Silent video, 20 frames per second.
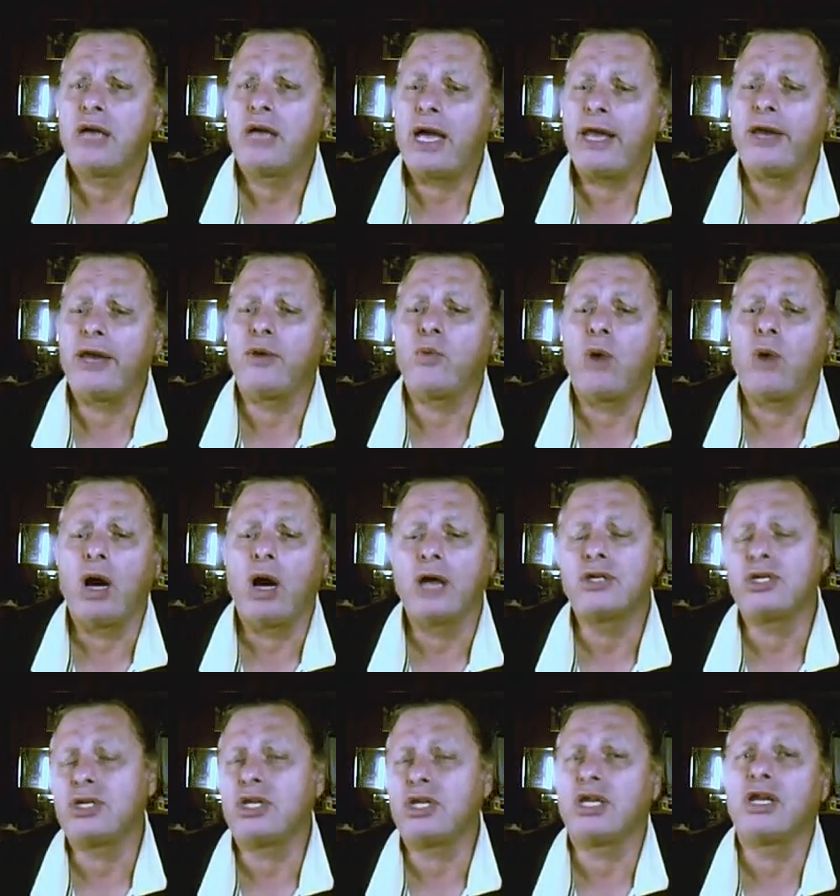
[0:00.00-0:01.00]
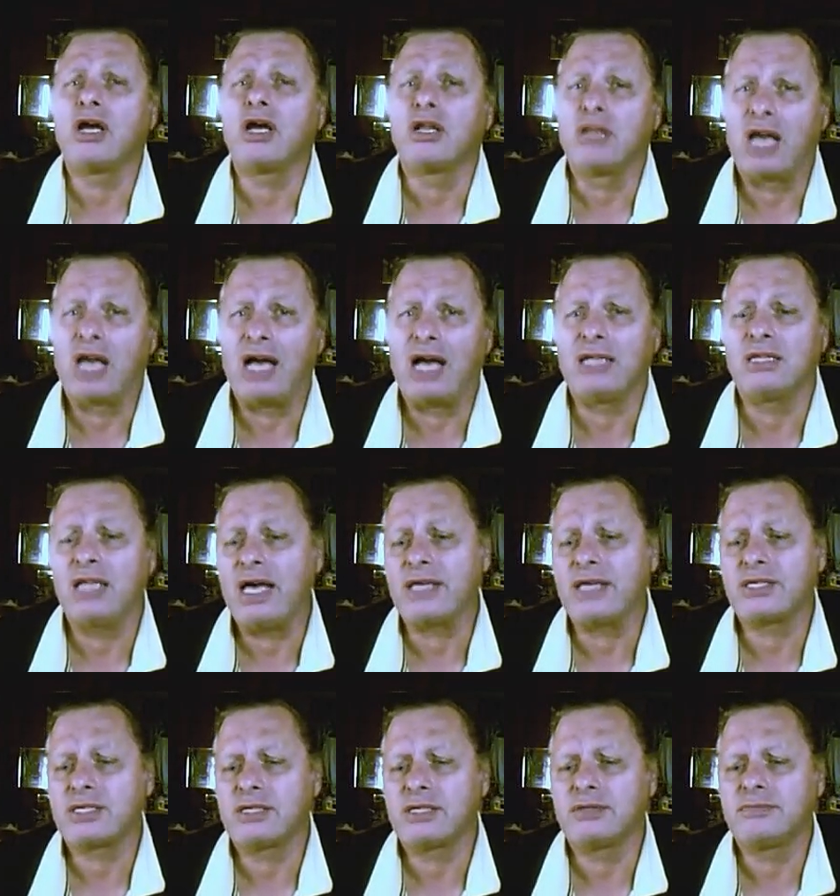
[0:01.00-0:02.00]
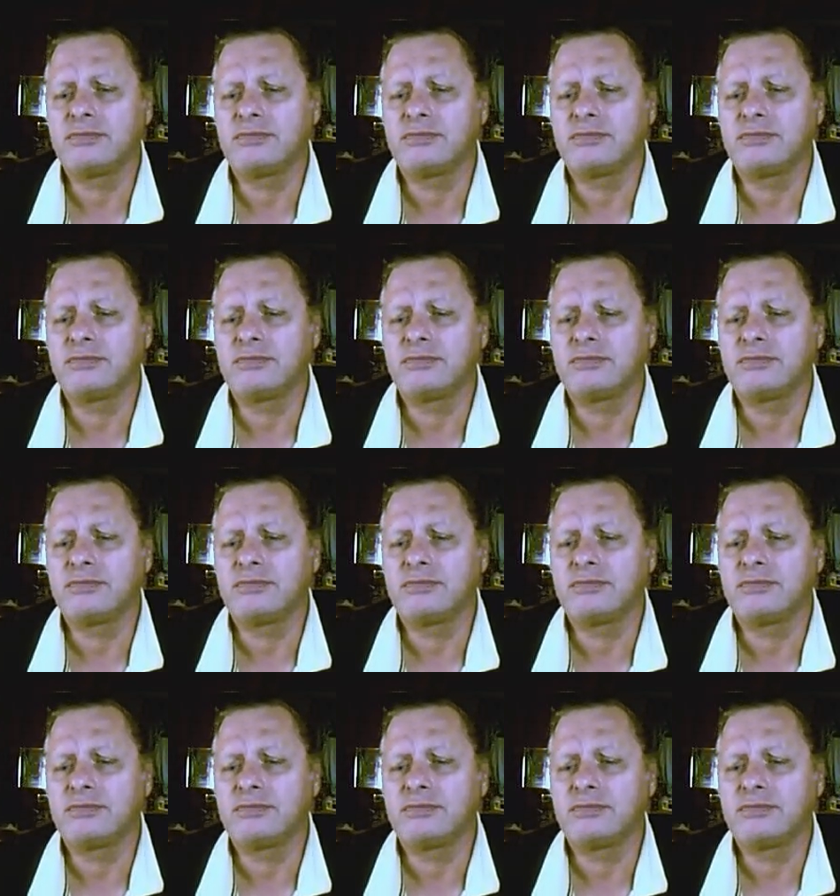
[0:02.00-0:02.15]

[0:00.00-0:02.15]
and in Washington a lot less.